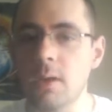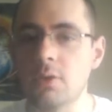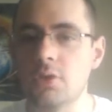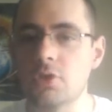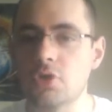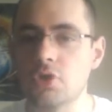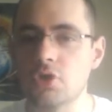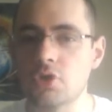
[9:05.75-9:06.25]

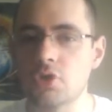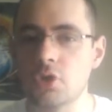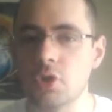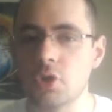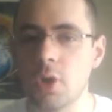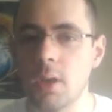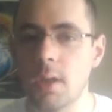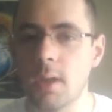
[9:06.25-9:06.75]

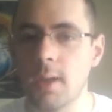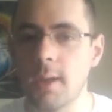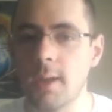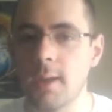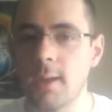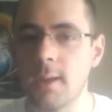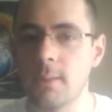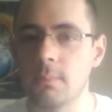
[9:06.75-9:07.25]
much,
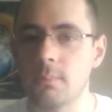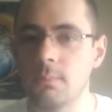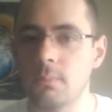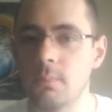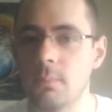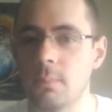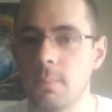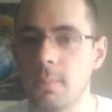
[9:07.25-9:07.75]
I
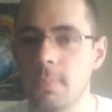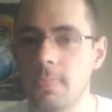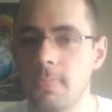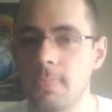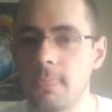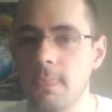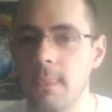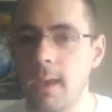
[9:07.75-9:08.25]

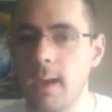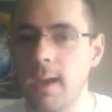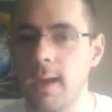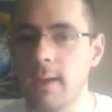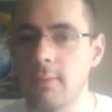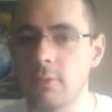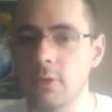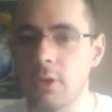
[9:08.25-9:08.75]

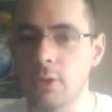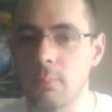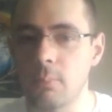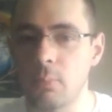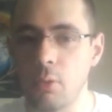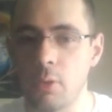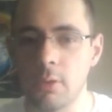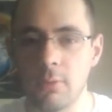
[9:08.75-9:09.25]
have another
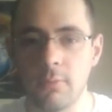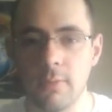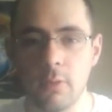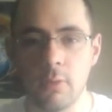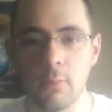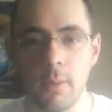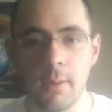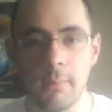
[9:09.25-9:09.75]
point of
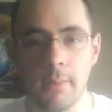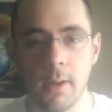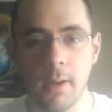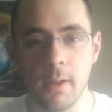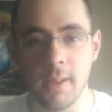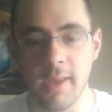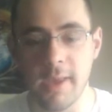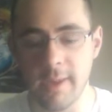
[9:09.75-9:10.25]
view about
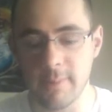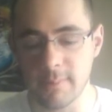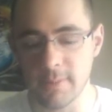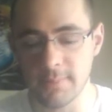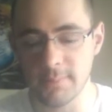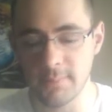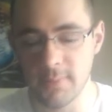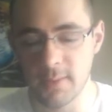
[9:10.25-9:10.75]
Paul
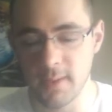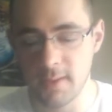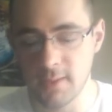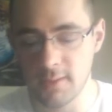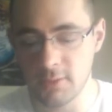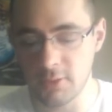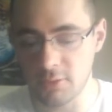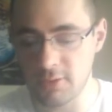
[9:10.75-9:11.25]
Heyman.
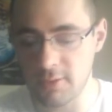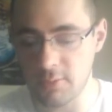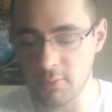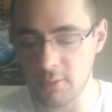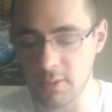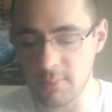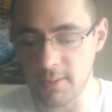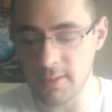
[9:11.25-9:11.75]
You'll see
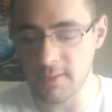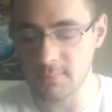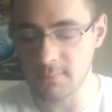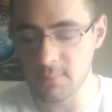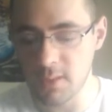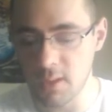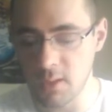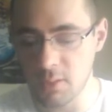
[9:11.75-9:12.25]
what I
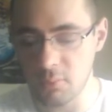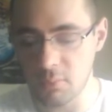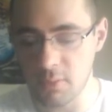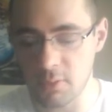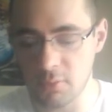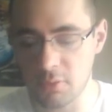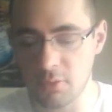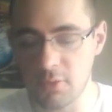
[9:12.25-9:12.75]
mean.
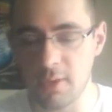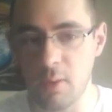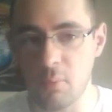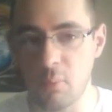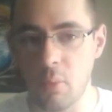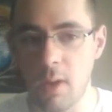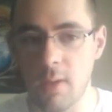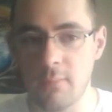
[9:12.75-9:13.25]
We also
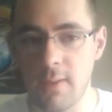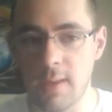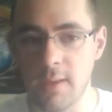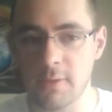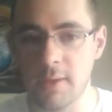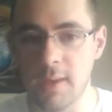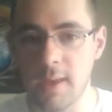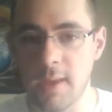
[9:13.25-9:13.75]
saw Rob
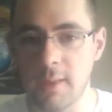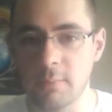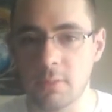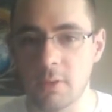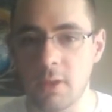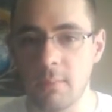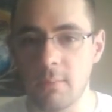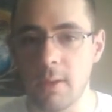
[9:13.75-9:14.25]
Van
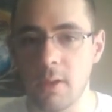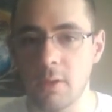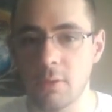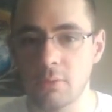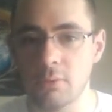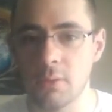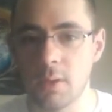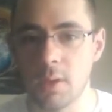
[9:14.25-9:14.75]
Dam come
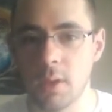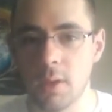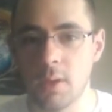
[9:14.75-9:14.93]
out.